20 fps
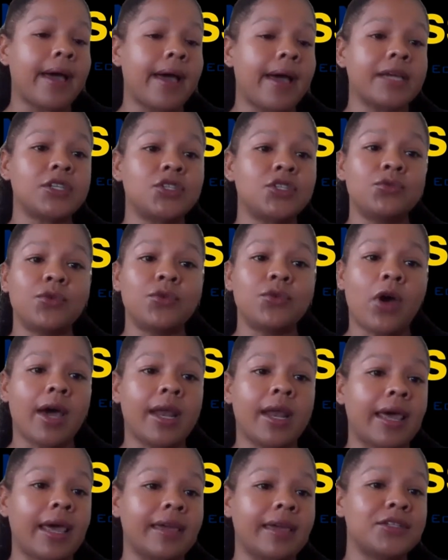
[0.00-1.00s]
I do
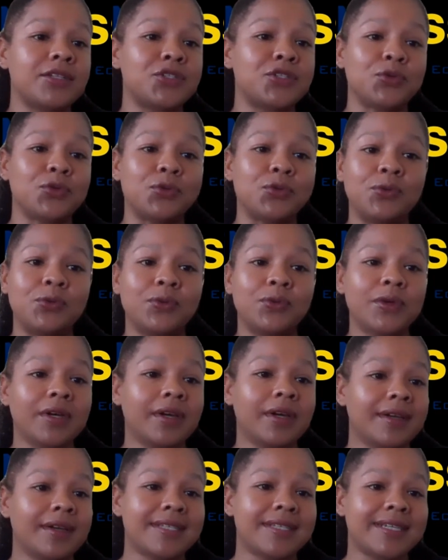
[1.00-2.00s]
not like to
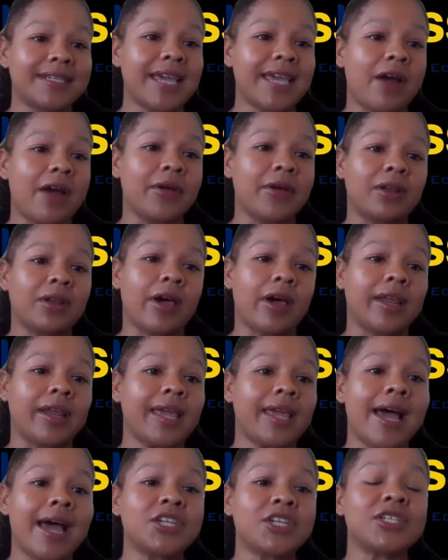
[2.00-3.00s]
carry a lot of
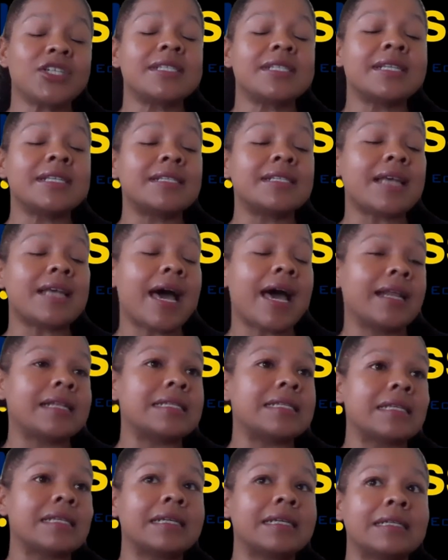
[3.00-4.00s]
cash. And since that
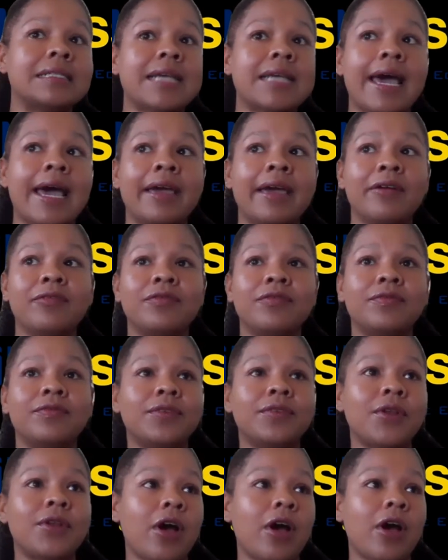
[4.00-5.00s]
incident, I have
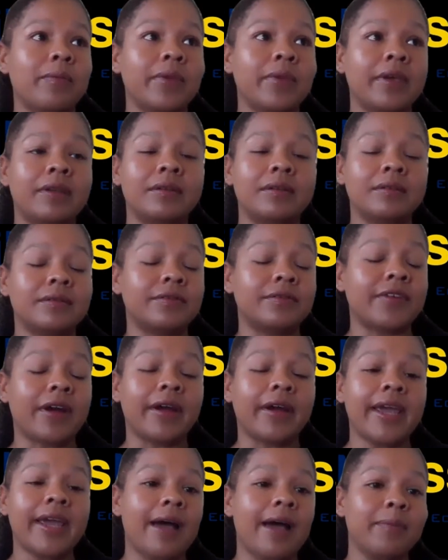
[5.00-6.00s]
not been
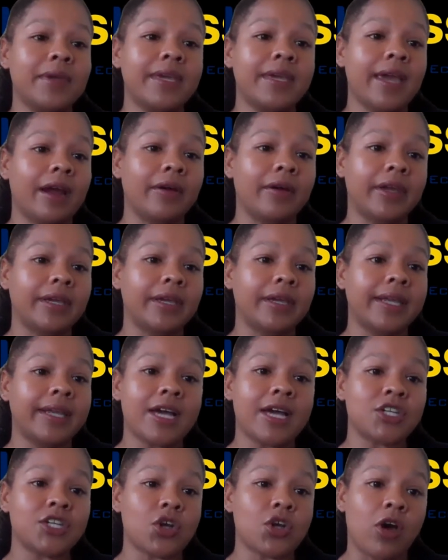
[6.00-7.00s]
very happy carrying
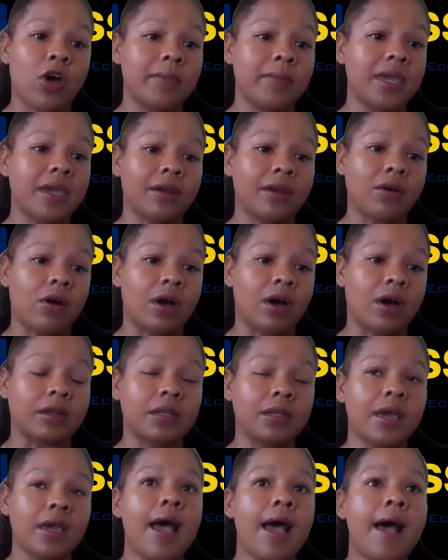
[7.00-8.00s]
cash on me at
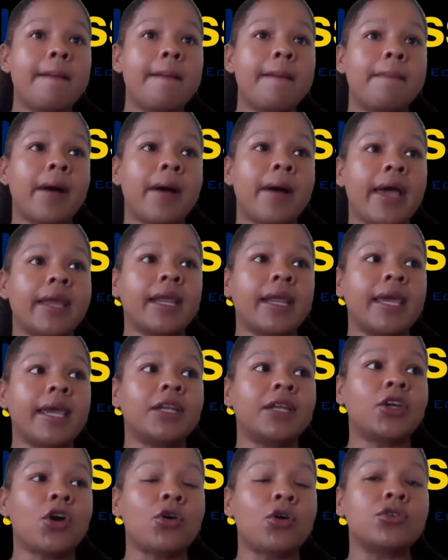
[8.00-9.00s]
all. But
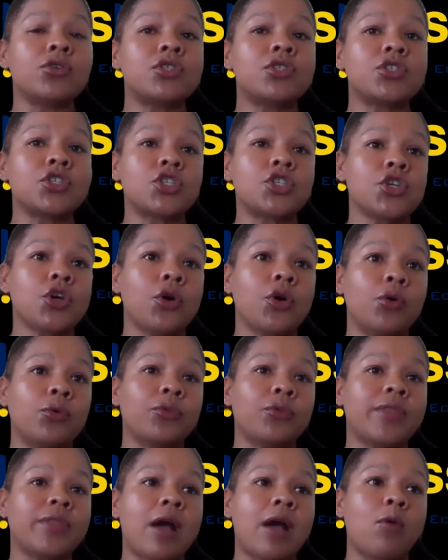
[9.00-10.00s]
it goes to
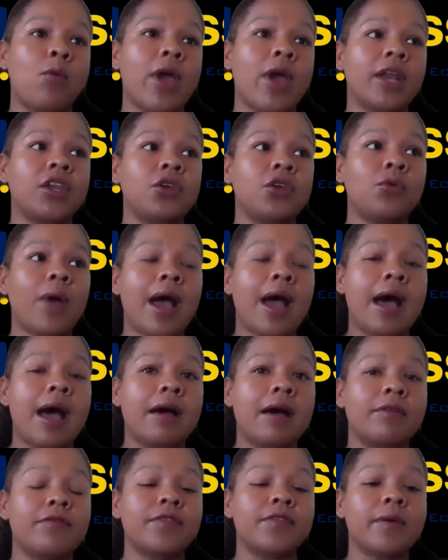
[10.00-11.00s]
show that when you
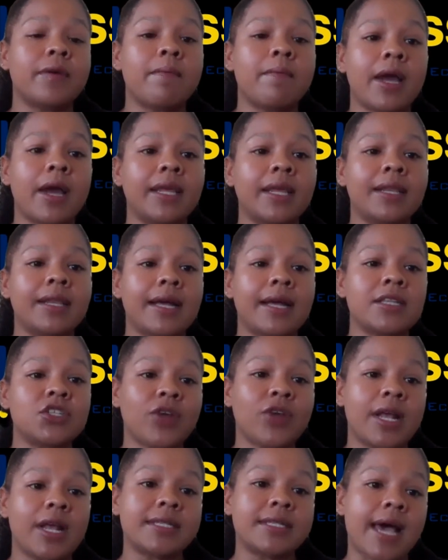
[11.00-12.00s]
have the money that's
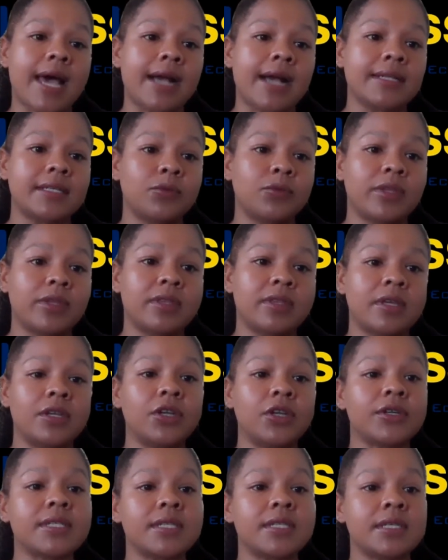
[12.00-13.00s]
transacted within
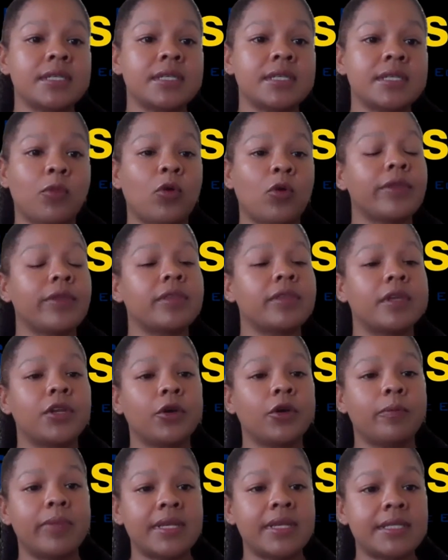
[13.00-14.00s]
your system or within
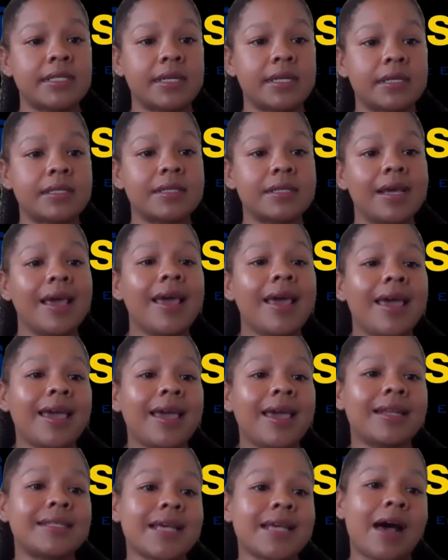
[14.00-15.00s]
your business,
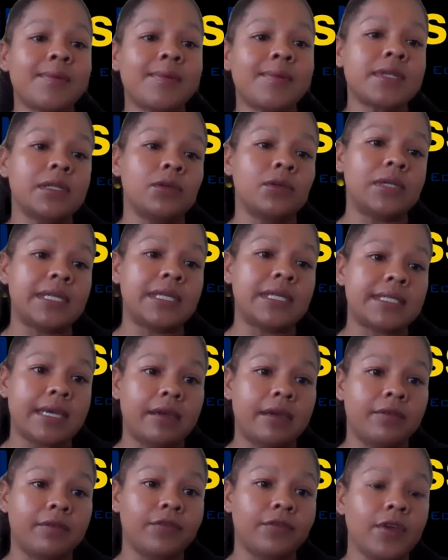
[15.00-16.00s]
it is absolutely
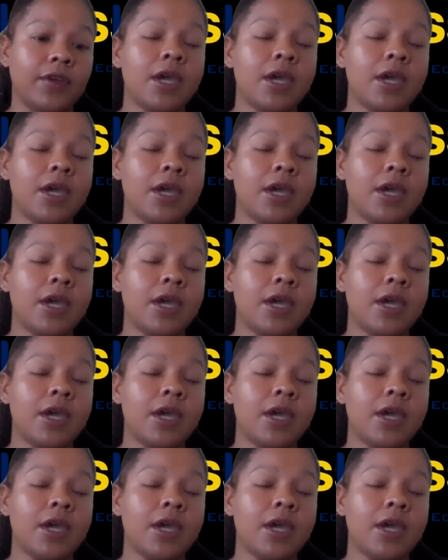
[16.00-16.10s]
safe.